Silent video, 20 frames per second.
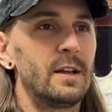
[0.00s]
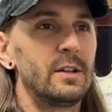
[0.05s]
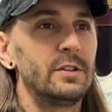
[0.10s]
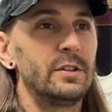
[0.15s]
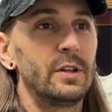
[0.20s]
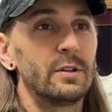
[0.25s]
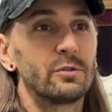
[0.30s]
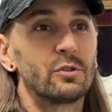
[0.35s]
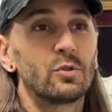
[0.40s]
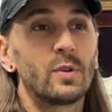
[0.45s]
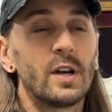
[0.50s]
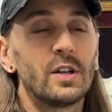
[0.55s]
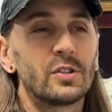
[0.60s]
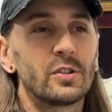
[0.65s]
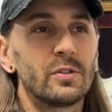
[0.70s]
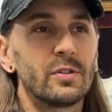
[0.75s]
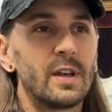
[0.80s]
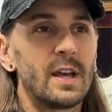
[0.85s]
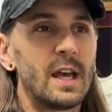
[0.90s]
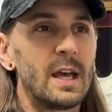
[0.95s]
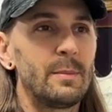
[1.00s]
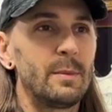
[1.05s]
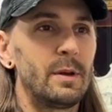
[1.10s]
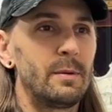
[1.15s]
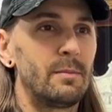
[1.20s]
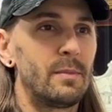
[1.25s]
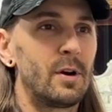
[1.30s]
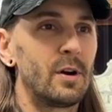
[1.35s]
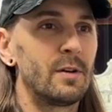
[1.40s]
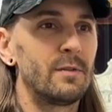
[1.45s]
you know, treasure them
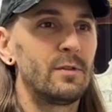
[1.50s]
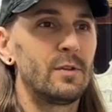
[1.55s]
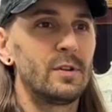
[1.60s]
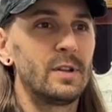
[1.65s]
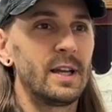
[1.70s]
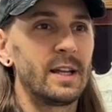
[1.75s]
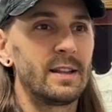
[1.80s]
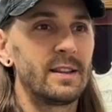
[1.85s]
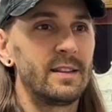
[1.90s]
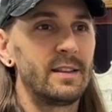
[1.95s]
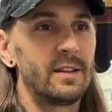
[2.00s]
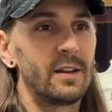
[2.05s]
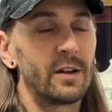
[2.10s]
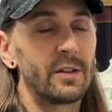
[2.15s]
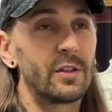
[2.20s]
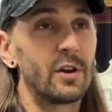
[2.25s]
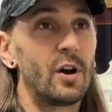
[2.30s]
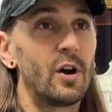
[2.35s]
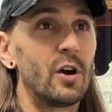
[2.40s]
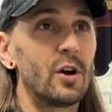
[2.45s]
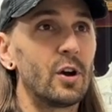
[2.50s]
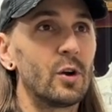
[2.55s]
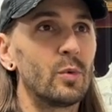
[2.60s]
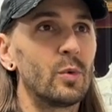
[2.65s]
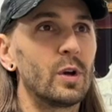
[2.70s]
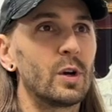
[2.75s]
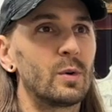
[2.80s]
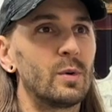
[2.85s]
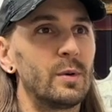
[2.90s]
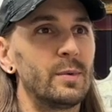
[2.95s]
and marvel at the
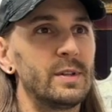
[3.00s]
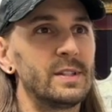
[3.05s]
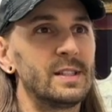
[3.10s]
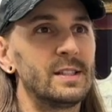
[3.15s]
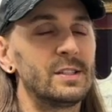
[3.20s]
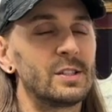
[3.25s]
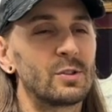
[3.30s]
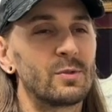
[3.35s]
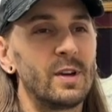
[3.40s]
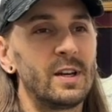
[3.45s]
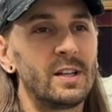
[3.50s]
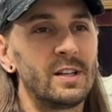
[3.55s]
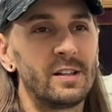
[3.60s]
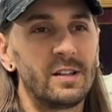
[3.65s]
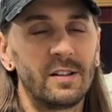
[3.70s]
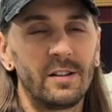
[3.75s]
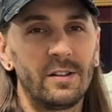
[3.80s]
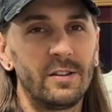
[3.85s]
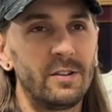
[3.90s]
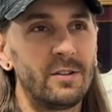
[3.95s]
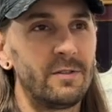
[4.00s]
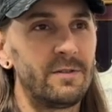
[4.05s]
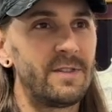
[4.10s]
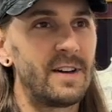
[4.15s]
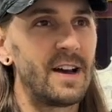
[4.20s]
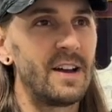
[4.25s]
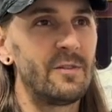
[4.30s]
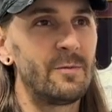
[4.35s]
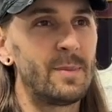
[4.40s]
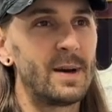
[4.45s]
artwork, what was integrated in a little
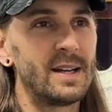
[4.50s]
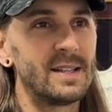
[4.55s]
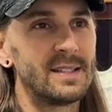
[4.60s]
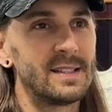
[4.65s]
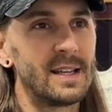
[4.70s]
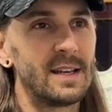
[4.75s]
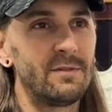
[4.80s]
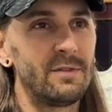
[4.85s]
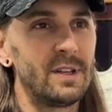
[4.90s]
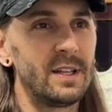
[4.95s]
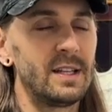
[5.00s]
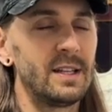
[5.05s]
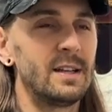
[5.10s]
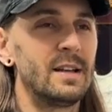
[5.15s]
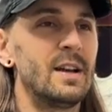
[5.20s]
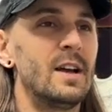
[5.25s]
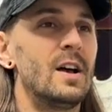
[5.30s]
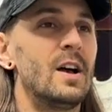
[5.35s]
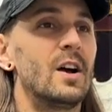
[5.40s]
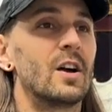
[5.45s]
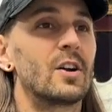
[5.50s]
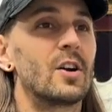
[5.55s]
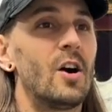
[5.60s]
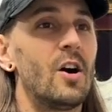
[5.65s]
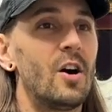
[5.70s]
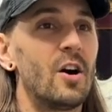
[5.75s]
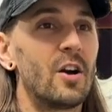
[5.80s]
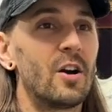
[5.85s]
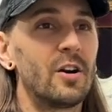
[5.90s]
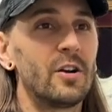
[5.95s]
5x7
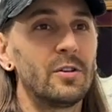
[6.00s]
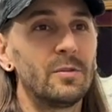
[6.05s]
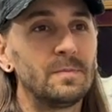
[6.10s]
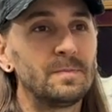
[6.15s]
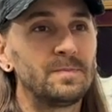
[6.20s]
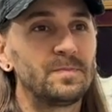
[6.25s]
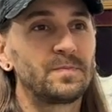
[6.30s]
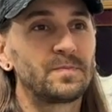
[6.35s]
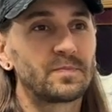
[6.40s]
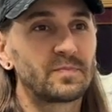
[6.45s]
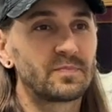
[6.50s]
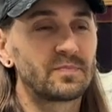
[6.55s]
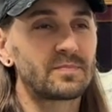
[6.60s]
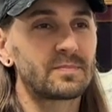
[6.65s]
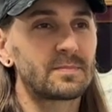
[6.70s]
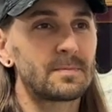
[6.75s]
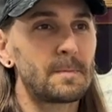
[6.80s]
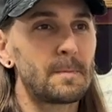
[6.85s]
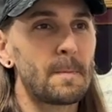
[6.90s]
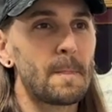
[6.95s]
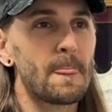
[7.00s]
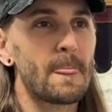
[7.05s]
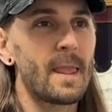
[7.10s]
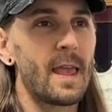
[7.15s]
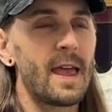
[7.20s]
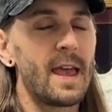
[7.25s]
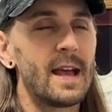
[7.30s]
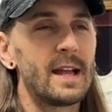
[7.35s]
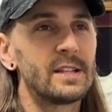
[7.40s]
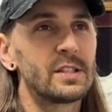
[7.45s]
card.
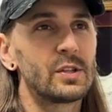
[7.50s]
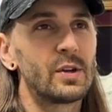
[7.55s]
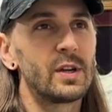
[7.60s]
And so